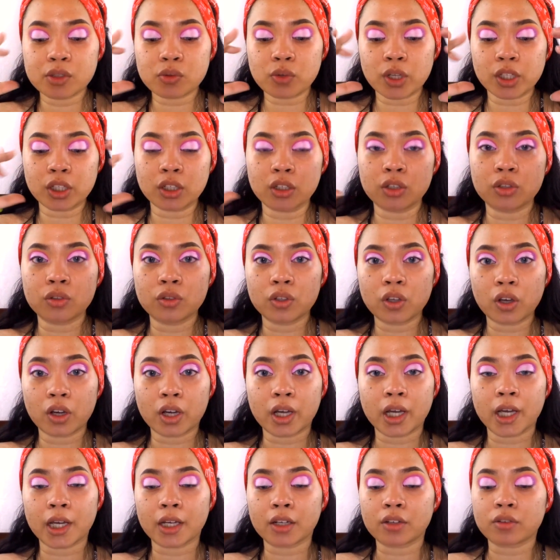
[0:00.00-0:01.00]
when you do your
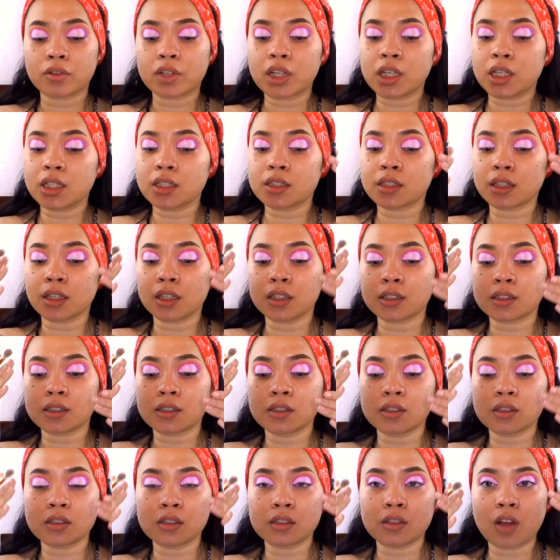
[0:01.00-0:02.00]
cut crease, it's
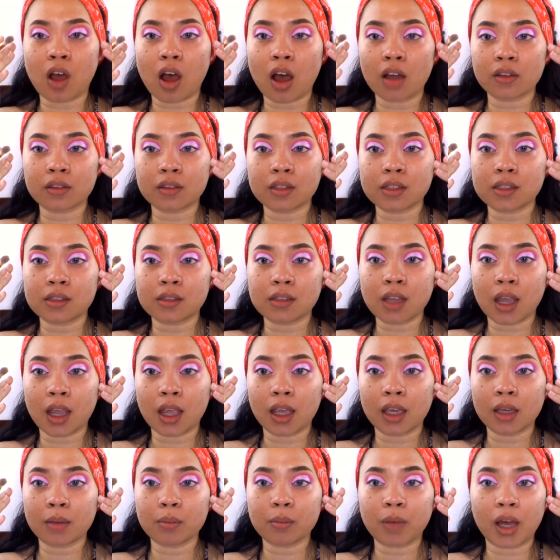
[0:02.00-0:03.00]
not the
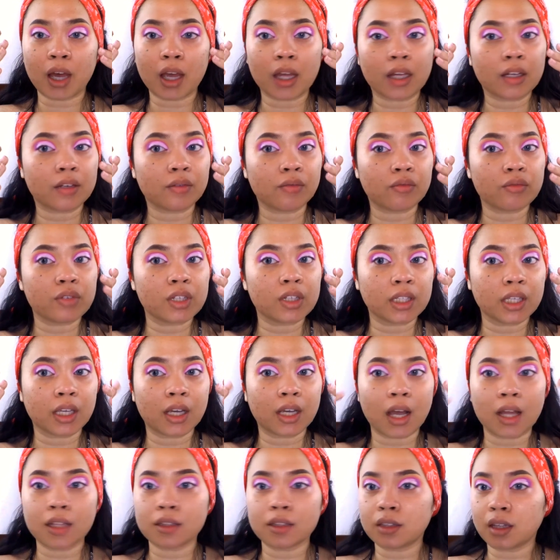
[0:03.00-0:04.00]
same. I really
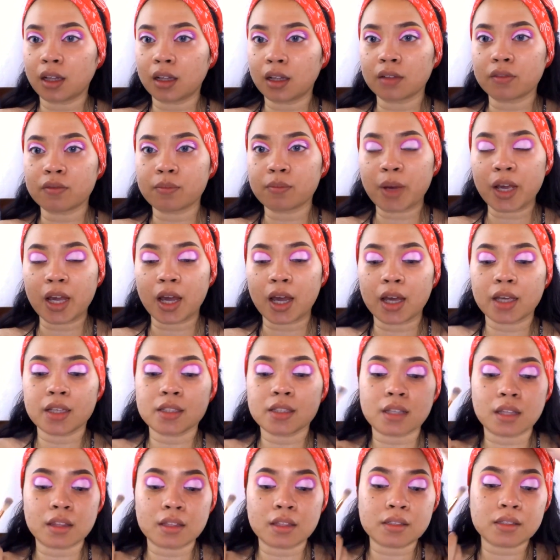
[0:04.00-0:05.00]
can't tell if my
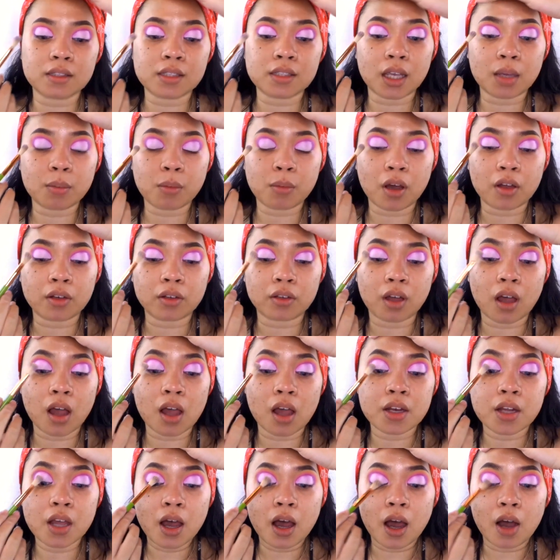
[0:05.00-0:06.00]
eyes are the same or
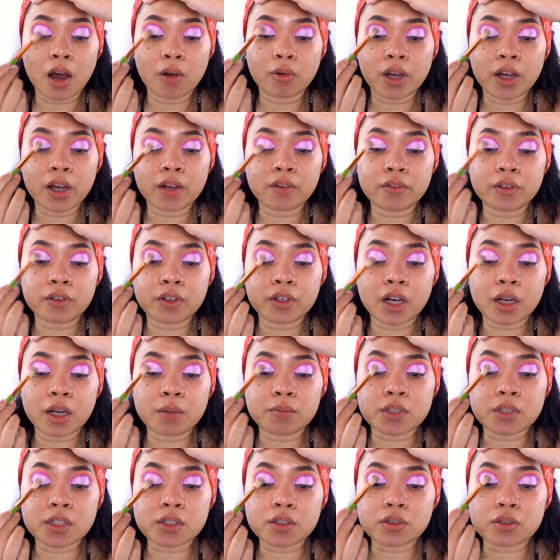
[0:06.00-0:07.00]
not. However, I'm
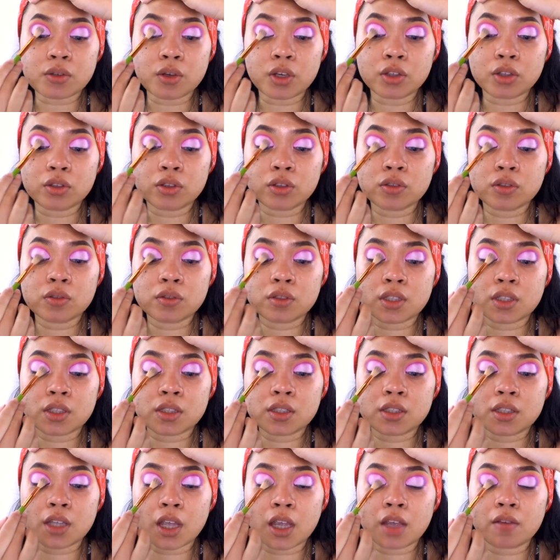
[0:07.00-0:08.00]
just going to use the
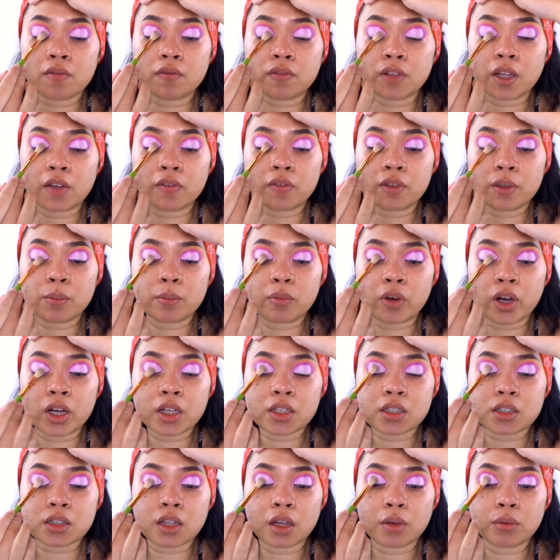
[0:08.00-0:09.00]
same fluffy
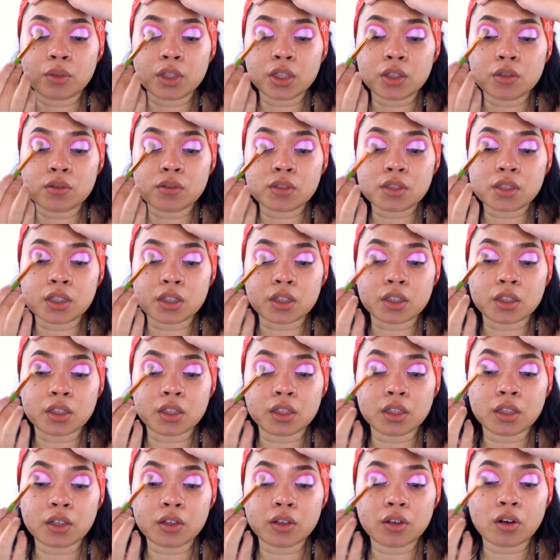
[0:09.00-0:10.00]
brush that we used
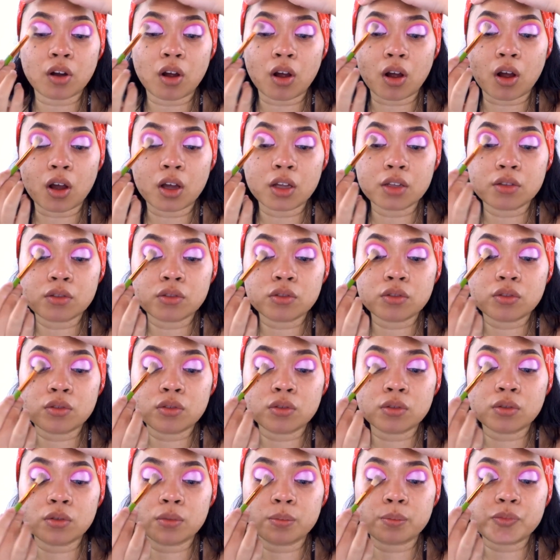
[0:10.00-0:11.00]
earlier on
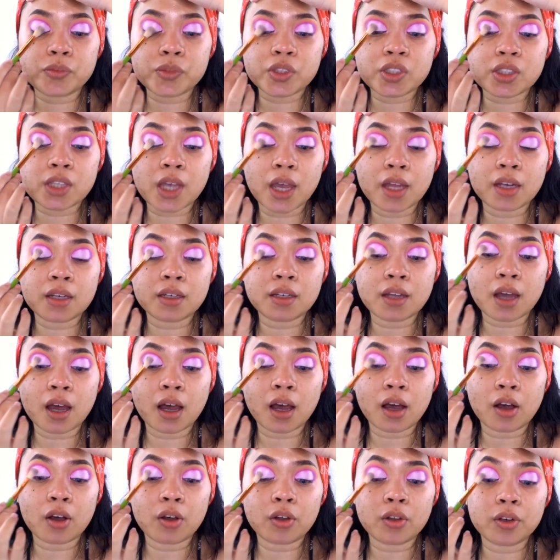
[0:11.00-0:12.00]
to set
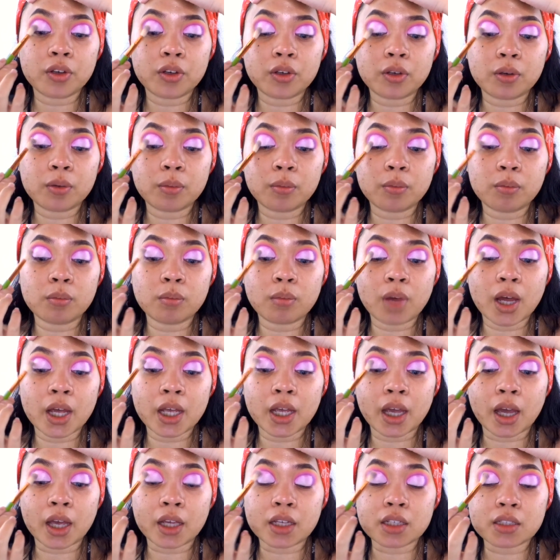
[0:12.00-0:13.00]
down my
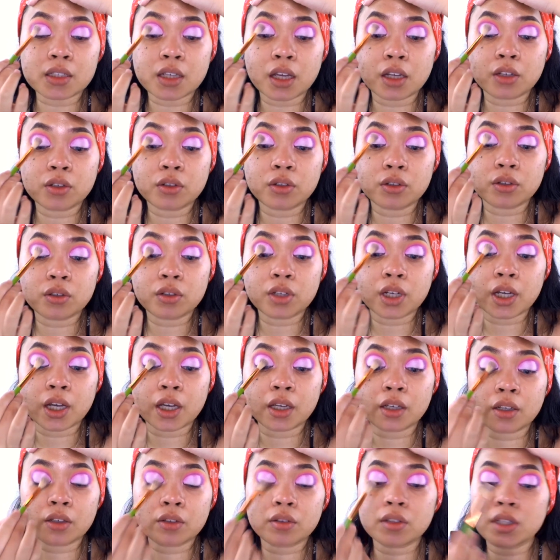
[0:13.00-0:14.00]
eyeshadow
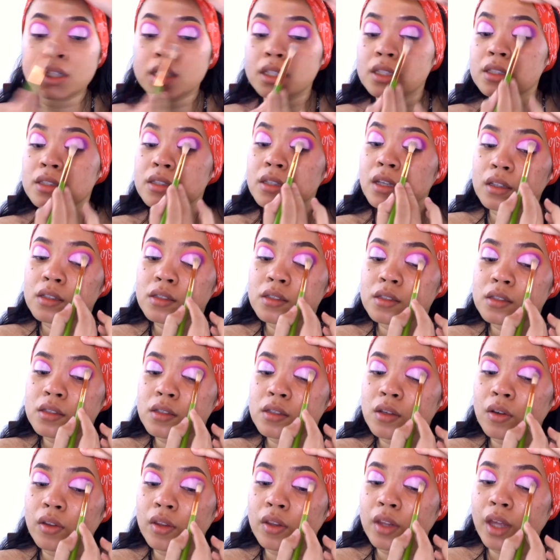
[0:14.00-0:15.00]
cut crease
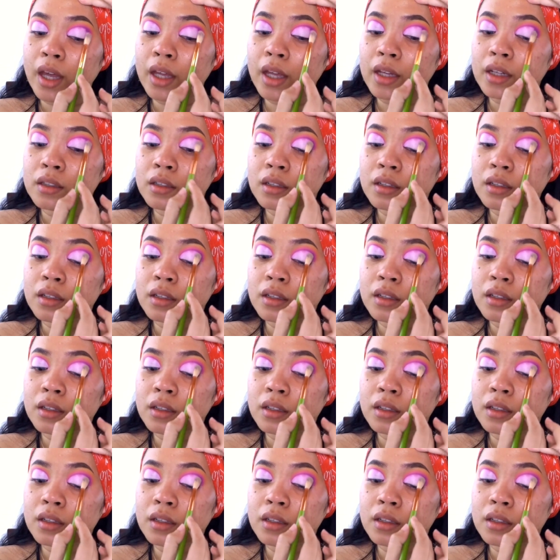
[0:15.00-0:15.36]
so that